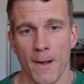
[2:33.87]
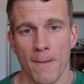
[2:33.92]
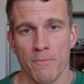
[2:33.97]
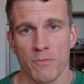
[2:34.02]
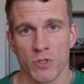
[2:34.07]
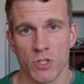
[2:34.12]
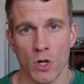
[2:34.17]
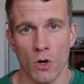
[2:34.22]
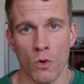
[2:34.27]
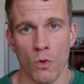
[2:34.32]

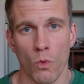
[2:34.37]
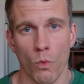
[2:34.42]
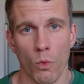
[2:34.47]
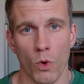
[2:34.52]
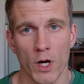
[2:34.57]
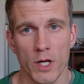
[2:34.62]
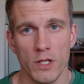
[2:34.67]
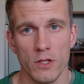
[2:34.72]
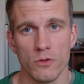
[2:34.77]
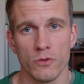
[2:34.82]
So,
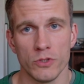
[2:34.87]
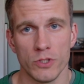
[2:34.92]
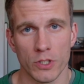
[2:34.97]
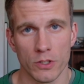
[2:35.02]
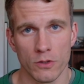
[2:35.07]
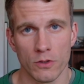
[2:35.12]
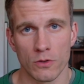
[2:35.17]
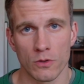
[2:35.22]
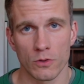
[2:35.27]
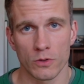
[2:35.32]
what do you
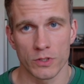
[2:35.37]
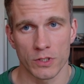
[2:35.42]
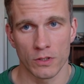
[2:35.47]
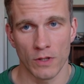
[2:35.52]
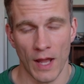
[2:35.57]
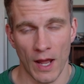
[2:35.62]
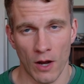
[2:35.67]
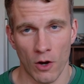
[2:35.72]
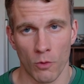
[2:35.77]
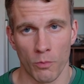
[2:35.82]
do to
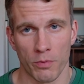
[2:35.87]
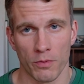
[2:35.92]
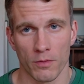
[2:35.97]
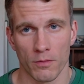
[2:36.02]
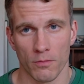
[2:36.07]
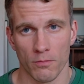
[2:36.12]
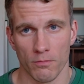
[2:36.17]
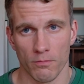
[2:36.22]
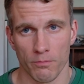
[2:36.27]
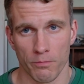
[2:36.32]
help
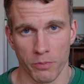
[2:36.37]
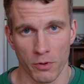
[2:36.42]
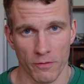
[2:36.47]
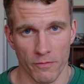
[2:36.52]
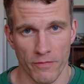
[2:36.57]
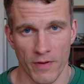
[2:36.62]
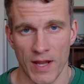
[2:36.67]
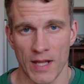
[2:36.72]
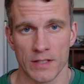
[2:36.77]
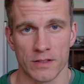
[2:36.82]

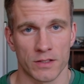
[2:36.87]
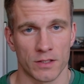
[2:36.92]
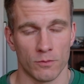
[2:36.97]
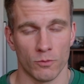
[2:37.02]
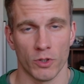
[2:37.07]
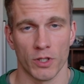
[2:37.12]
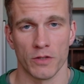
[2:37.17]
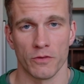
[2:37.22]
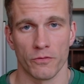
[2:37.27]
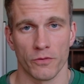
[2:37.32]
prevent
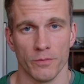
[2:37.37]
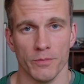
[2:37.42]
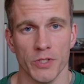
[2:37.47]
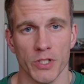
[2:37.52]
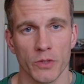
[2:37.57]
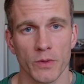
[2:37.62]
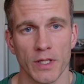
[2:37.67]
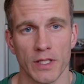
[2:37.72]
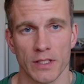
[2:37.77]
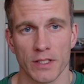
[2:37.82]
someone from
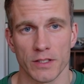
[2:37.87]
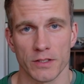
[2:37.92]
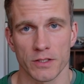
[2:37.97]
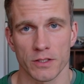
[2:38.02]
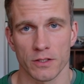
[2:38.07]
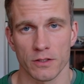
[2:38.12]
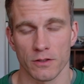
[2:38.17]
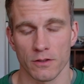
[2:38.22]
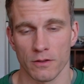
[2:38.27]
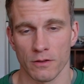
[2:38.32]
doing this
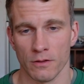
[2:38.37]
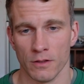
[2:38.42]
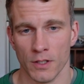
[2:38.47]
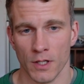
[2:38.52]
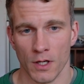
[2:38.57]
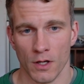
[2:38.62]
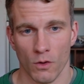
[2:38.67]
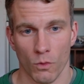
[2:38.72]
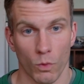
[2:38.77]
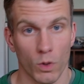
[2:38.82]
to you?
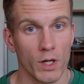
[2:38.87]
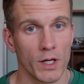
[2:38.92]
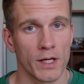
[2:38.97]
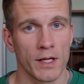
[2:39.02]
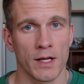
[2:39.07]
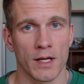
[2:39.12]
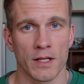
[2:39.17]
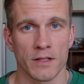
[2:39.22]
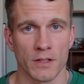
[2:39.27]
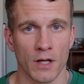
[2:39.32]
One
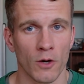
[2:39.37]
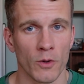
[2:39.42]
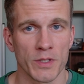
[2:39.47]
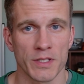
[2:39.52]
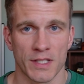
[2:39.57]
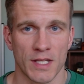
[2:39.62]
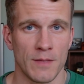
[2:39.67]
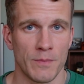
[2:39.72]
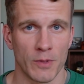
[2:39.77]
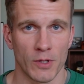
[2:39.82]
is always
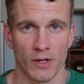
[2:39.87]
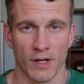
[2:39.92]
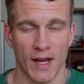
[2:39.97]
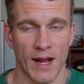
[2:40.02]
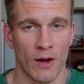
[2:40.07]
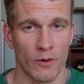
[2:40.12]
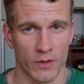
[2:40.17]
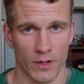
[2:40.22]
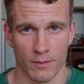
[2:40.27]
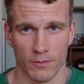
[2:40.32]
keep your
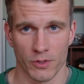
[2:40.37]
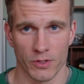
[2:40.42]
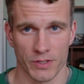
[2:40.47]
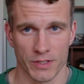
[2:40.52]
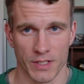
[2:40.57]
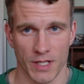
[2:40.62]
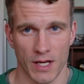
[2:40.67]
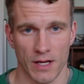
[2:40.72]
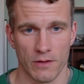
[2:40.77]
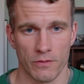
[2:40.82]
account number
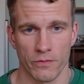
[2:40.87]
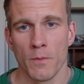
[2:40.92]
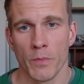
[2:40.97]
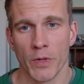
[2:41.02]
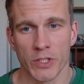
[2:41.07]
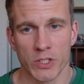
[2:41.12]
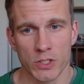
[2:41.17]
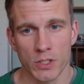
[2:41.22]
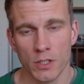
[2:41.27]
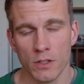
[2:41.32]
safe.
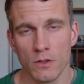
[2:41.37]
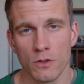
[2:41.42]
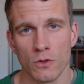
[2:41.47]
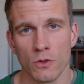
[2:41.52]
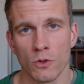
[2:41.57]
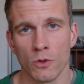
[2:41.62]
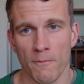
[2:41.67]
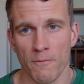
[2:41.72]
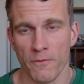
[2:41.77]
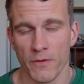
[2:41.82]
But
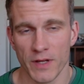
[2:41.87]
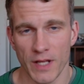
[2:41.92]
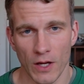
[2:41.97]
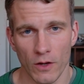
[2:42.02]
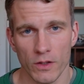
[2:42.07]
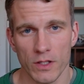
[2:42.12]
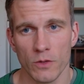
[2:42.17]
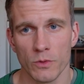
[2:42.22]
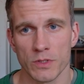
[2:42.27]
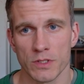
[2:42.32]
two,
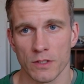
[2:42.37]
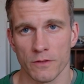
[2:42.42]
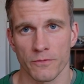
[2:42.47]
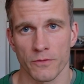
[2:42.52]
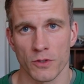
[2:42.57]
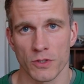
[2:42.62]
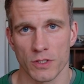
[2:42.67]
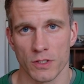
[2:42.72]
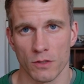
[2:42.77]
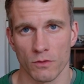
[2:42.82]
Fidelity was the
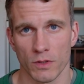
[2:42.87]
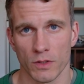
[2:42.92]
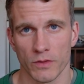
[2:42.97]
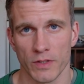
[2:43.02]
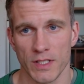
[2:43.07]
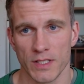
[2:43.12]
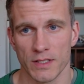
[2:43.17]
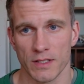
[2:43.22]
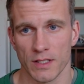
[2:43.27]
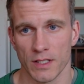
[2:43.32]
first to
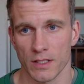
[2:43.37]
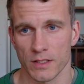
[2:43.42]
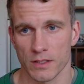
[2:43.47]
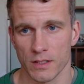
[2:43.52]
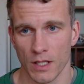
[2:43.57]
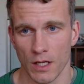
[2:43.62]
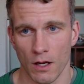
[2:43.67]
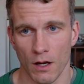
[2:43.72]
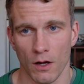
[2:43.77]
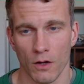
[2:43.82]
release this.
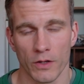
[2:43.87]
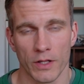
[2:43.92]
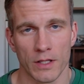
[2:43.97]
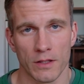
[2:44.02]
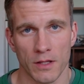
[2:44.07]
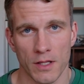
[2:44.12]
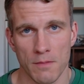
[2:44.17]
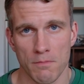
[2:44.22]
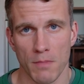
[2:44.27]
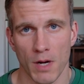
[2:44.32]
They called it
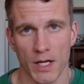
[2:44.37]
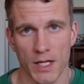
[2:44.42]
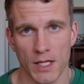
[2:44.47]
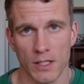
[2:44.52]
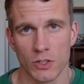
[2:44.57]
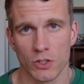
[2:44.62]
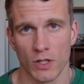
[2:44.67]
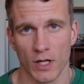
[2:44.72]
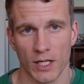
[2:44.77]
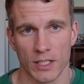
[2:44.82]
the Money
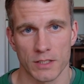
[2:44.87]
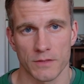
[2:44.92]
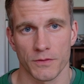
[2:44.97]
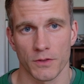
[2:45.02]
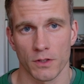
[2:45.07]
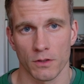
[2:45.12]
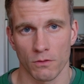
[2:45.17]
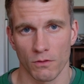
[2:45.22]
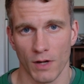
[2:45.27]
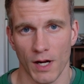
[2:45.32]

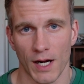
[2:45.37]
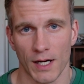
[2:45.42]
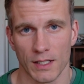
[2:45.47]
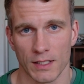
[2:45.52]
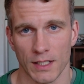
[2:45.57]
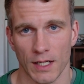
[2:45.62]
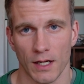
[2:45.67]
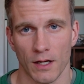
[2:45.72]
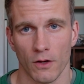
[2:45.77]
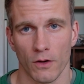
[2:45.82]
Transfer
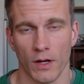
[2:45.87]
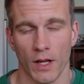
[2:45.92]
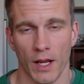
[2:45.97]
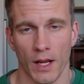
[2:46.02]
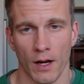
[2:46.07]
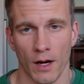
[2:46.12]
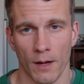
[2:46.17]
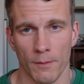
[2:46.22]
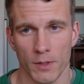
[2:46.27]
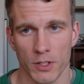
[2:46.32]
Lockdown. And
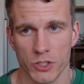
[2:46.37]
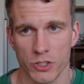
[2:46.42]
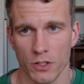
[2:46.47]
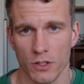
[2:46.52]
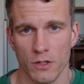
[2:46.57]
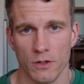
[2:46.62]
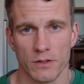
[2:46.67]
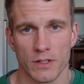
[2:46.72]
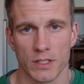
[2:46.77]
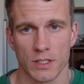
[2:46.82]
I'm going to show
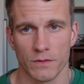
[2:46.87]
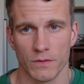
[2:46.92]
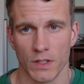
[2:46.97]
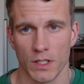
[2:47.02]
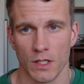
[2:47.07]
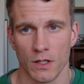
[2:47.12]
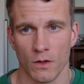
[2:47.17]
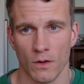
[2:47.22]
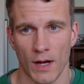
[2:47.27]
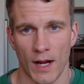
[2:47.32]
you in this
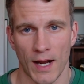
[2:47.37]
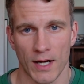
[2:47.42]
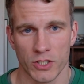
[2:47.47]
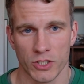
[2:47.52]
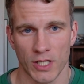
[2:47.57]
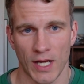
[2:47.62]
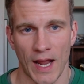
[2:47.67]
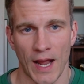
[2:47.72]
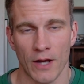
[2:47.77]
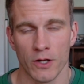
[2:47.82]
video actually
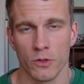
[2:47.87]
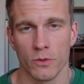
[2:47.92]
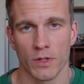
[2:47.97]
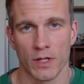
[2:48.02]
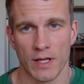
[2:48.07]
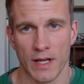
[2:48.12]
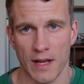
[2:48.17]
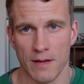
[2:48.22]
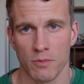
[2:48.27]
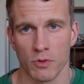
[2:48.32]
how to
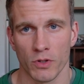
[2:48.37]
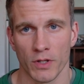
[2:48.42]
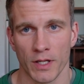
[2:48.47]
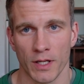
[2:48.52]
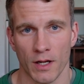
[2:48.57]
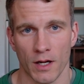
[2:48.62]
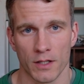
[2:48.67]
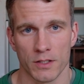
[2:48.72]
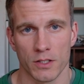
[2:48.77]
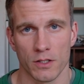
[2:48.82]
enable it
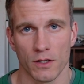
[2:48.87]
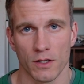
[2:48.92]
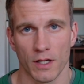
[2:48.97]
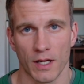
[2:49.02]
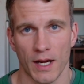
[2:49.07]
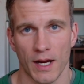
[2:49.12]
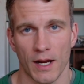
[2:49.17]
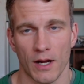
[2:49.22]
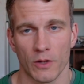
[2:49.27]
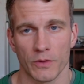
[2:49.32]
on your
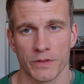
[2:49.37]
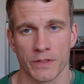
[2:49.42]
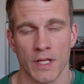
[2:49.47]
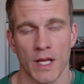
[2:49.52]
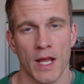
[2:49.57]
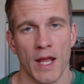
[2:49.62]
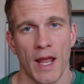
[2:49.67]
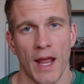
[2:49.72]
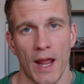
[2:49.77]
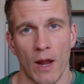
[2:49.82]
accounts.
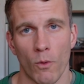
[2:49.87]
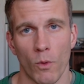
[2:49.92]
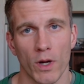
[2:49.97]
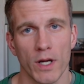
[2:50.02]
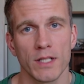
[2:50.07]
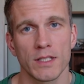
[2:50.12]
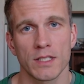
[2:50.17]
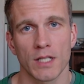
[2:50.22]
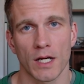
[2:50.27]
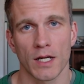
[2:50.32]
And what
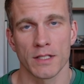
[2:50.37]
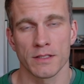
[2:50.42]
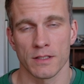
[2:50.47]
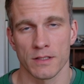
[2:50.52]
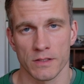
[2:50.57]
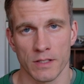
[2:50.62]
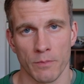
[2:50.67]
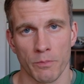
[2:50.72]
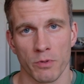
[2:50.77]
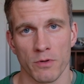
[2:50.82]
it does
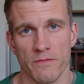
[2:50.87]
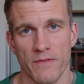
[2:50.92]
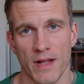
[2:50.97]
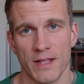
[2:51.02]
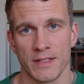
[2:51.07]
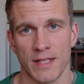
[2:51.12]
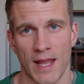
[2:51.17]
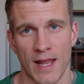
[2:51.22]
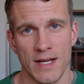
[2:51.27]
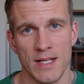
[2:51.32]
is it
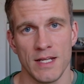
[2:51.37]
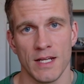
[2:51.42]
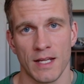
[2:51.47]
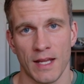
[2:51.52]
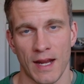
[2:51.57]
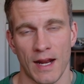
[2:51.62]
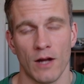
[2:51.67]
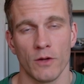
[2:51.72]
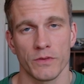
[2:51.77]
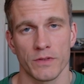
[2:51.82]
prevents any
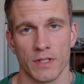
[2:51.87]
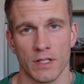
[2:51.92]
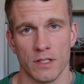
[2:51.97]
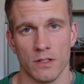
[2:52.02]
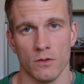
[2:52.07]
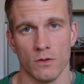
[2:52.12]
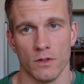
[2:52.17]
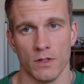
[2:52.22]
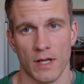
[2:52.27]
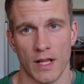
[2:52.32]
accounts that
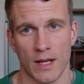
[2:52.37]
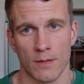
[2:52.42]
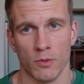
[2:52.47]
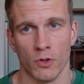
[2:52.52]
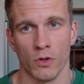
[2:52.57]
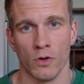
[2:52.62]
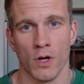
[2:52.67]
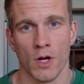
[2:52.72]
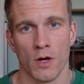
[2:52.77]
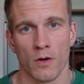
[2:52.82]
you
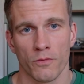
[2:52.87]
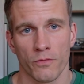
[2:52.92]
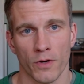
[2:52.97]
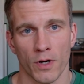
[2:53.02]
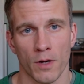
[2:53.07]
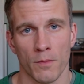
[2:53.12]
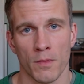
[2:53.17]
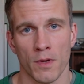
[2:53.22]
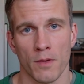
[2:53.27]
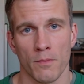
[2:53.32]
enable
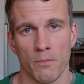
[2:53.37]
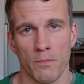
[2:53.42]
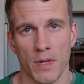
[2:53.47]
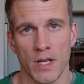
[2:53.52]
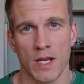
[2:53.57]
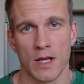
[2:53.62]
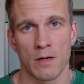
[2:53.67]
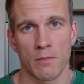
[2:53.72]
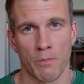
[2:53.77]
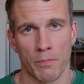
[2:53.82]
from
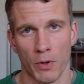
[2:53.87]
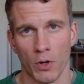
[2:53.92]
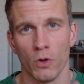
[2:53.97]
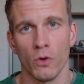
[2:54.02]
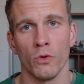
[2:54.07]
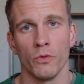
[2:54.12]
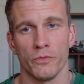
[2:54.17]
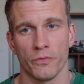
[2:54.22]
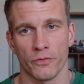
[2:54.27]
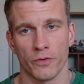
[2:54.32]
being
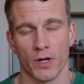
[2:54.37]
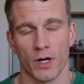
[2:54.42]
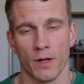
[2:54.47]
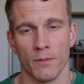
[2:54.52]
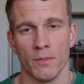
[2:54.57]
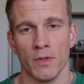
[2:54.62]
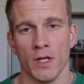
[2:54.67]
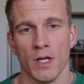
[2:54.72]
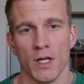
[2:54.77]
pulled from.